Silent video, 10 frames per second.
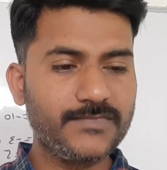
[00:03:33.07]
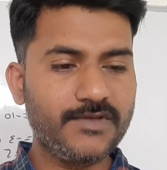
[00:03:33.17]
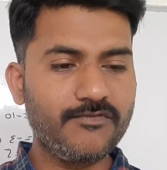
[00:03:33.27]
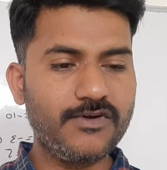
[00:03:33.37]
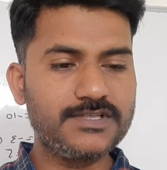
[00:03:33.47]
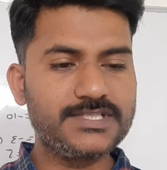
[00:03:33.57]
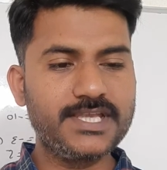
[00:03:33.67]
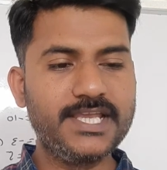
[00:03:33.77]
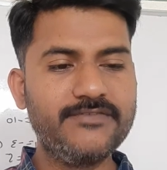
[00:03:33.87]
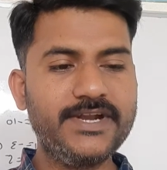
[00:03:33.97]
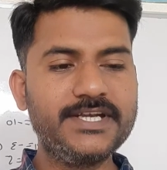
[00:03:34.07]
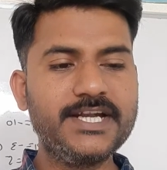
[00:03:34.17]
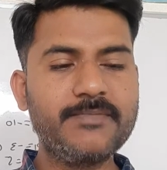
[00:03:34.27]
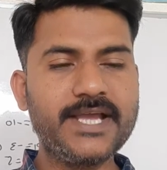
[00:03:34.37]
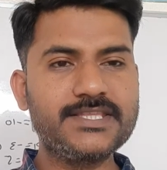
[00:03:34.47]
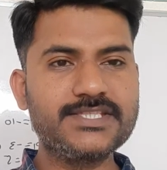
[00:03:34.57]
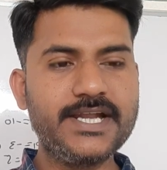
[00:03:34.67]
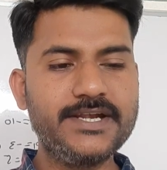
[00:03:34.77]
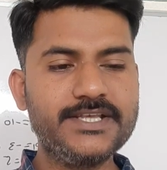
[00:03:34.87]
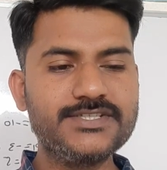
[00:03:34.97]
was invented by the
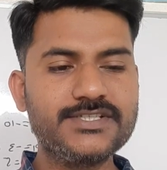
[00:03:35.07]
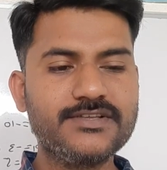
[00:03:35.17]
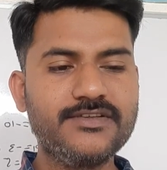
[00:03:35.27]
scientist